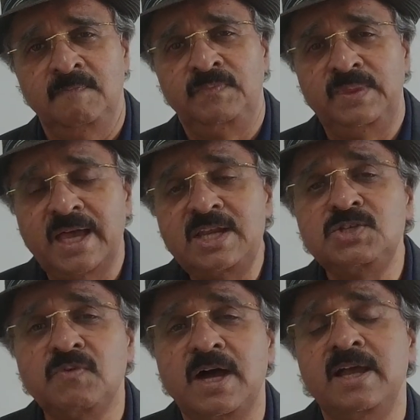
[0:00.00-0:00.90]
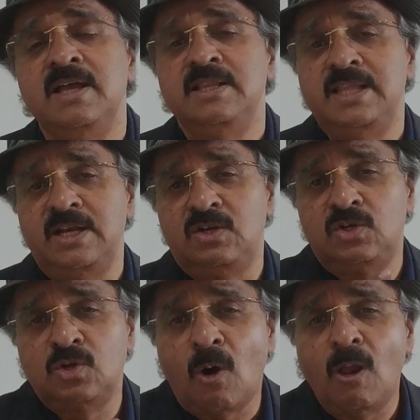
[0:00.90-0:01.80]
And that is why they
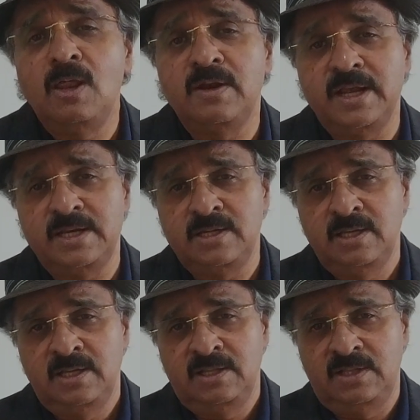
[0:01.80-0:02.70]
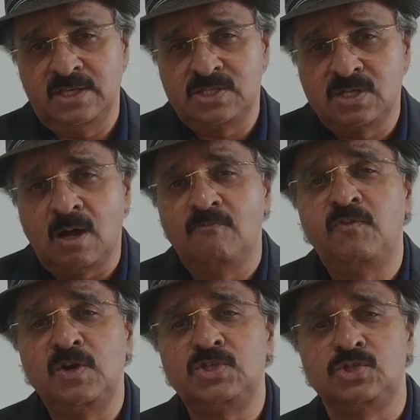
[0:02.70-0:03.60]
tolerate this
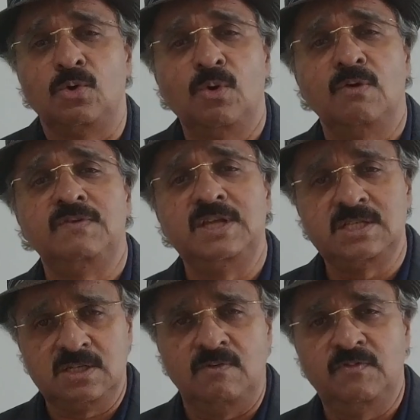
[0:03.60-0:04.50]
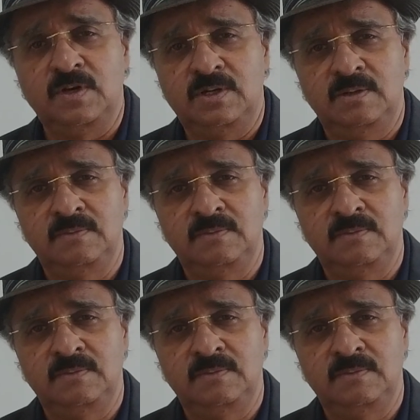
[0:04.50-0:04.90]
comfort zone of discomfort.